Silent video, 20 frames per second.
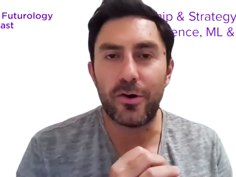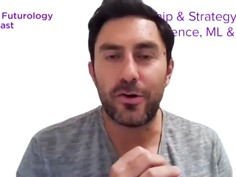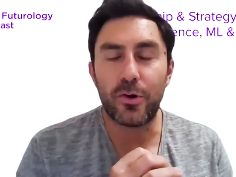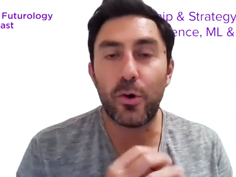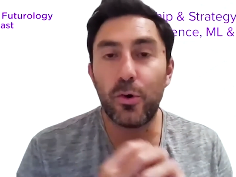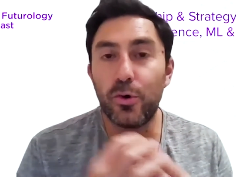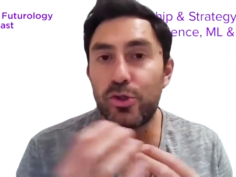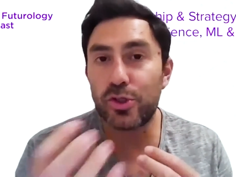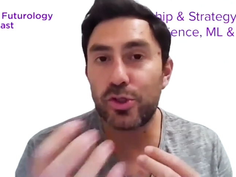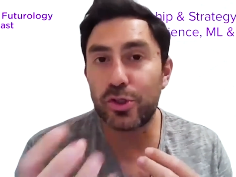
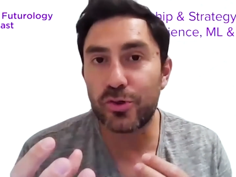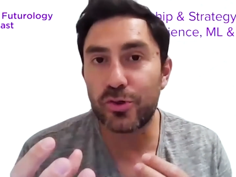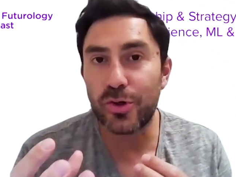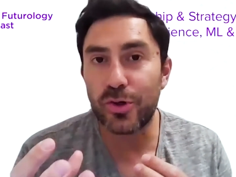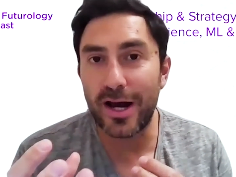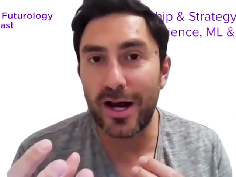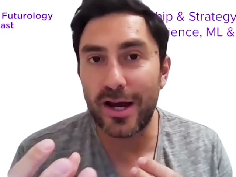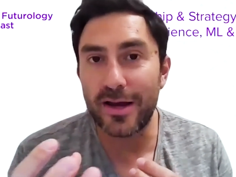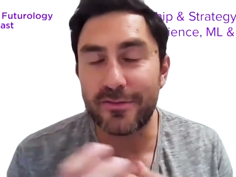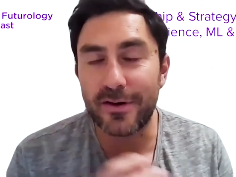who should
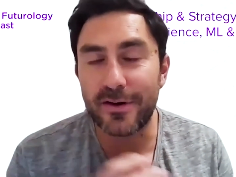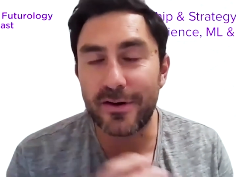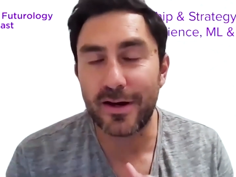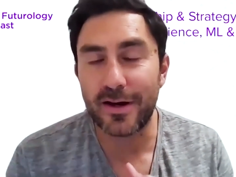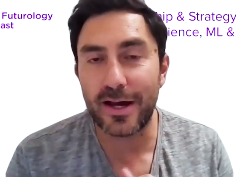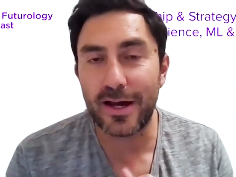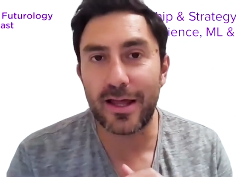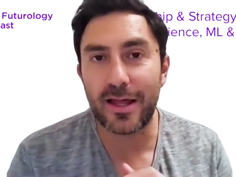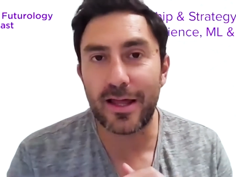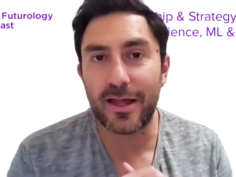drive
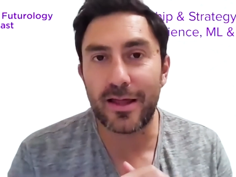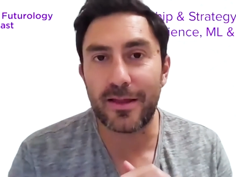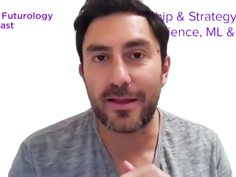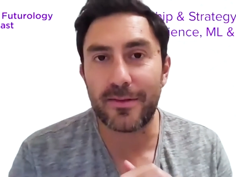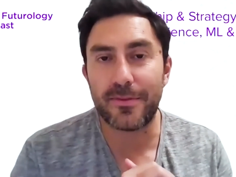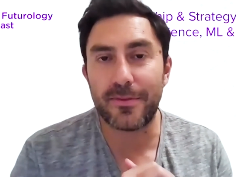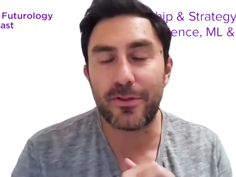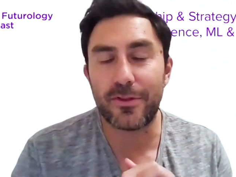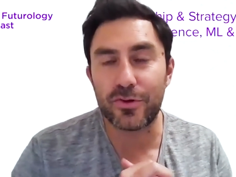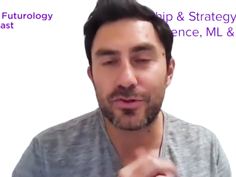
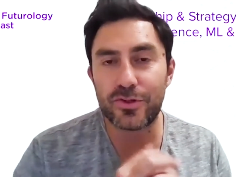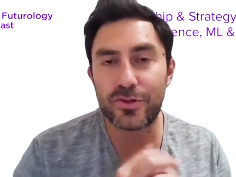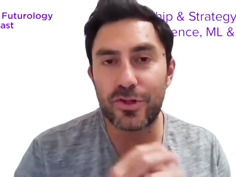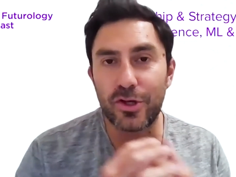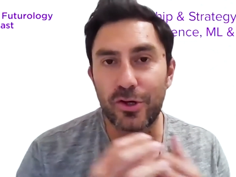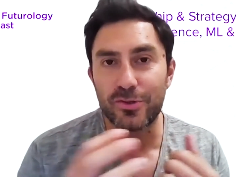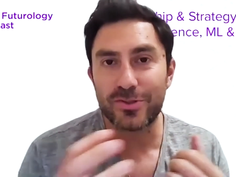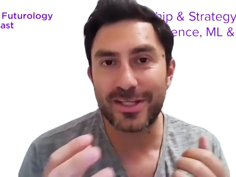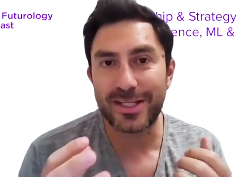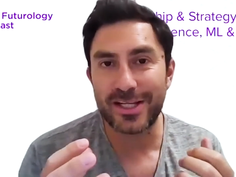
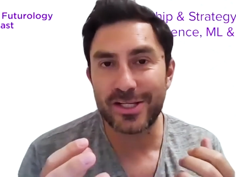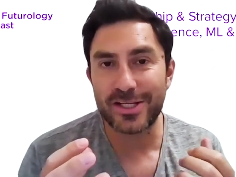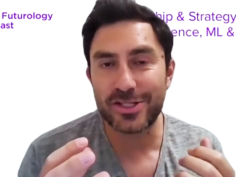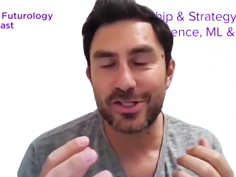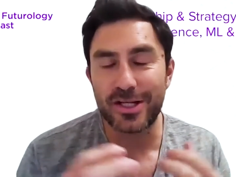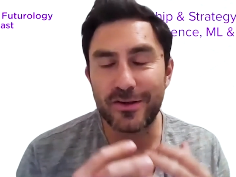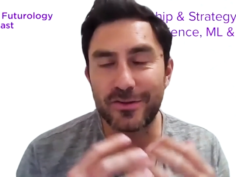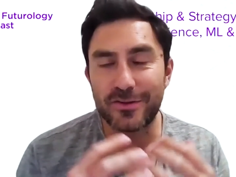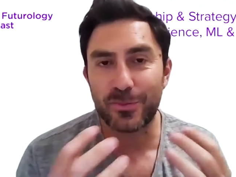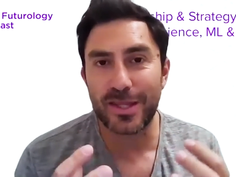those
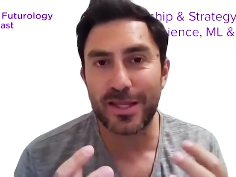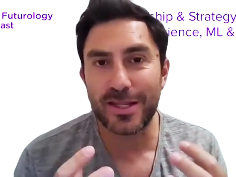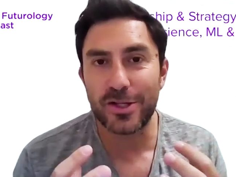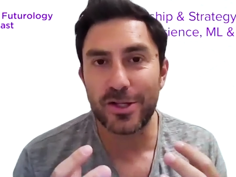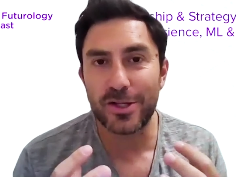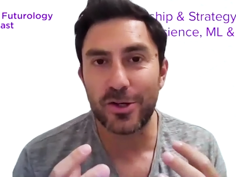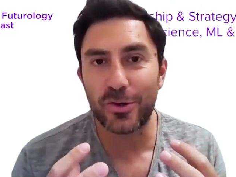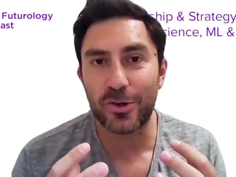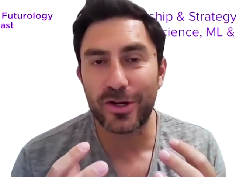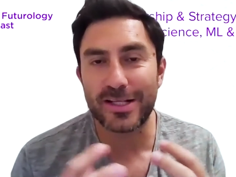initiatives within
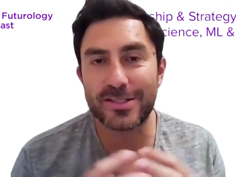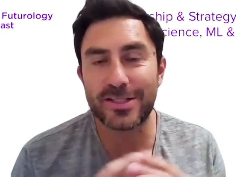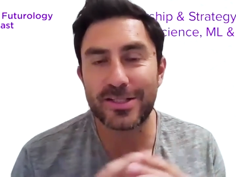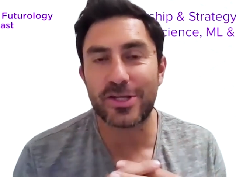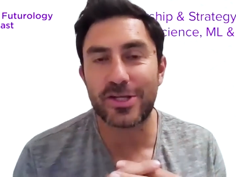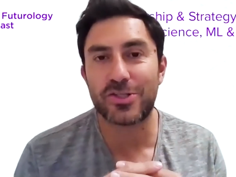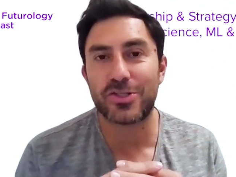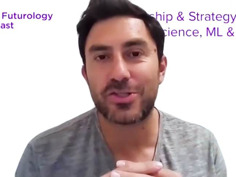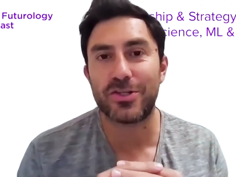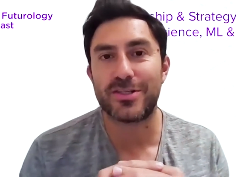the
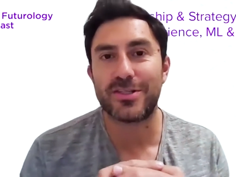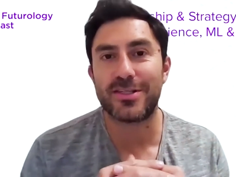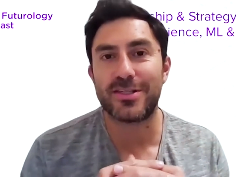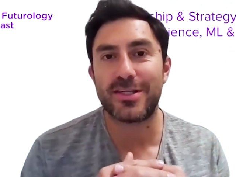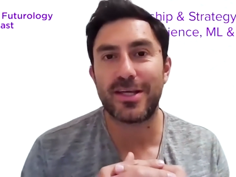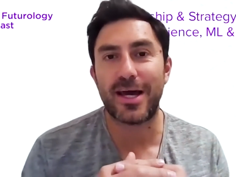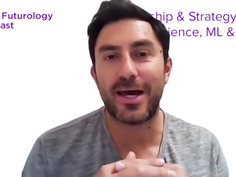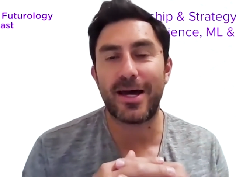organizations,